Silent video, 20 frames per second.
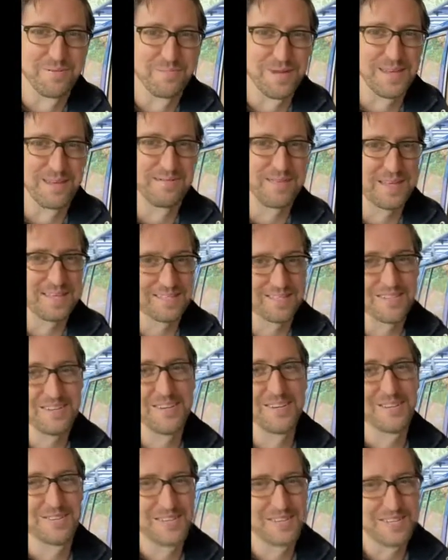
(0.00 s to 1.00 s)
but it's
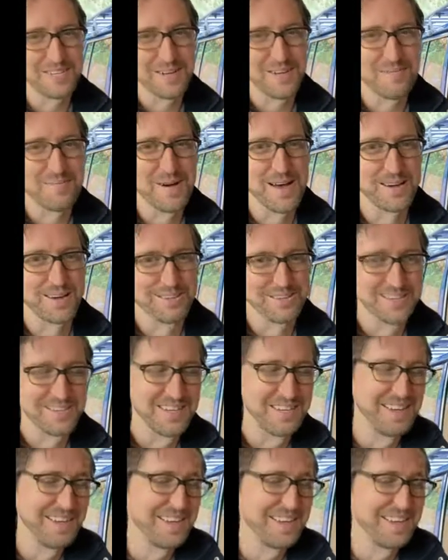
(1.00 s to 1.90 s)
sealed. That's all that matters.